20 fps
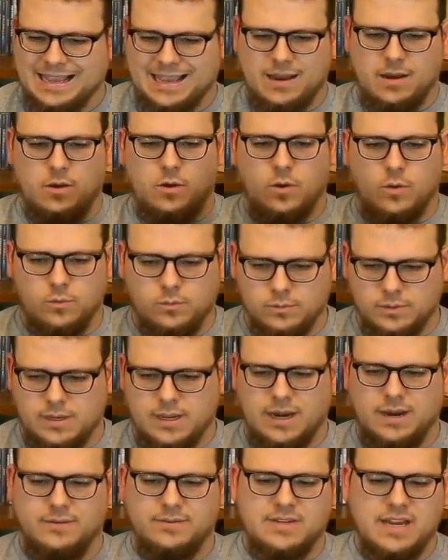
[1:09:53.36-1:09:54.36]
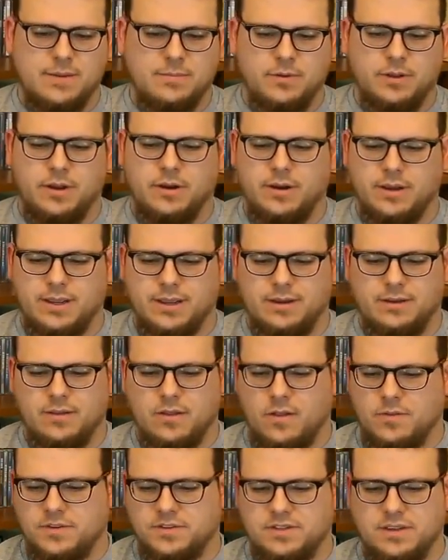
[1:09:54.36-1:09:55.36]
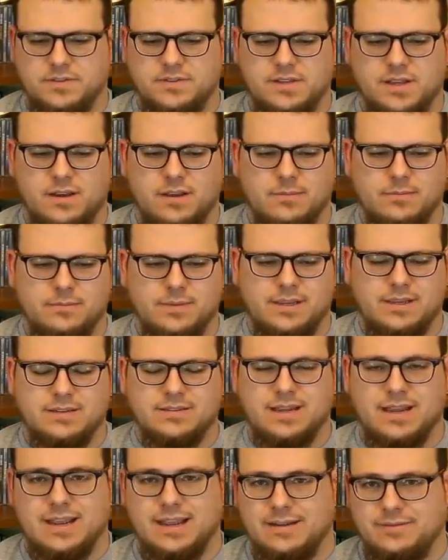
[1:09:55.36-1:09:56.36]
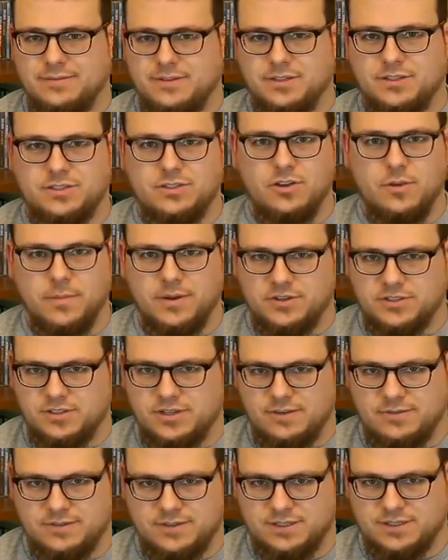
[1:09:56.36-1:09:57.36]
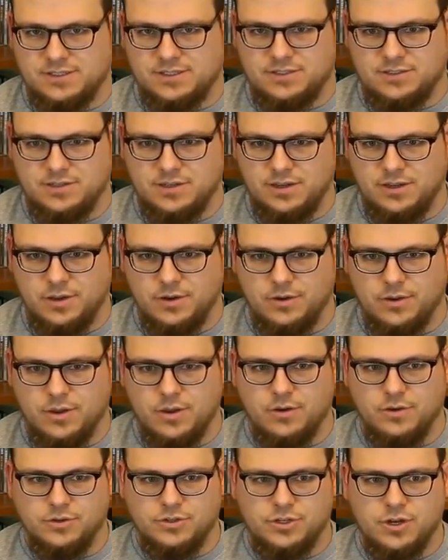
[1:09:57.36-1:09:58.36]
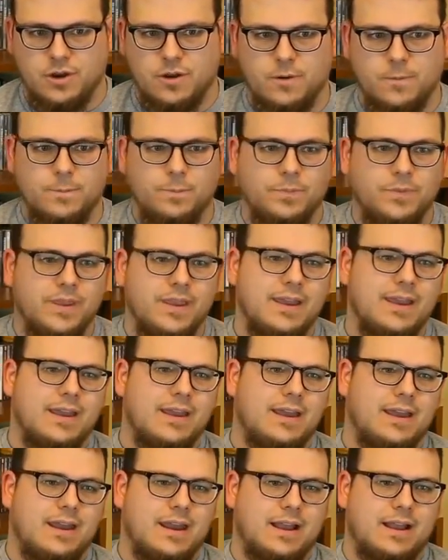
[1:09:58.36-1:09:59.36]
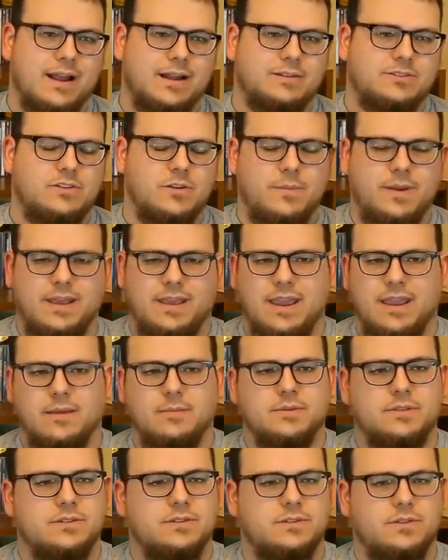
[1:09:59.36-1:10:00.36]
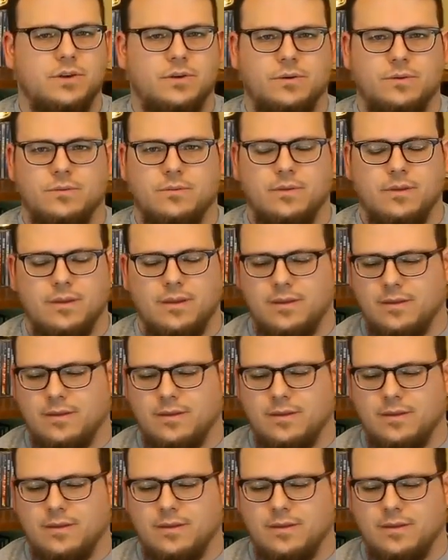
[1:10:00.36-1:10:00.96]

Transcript: get a whole kind of table here to get all this stuff set up, because I have just so much stuff to show, and I got so many games. So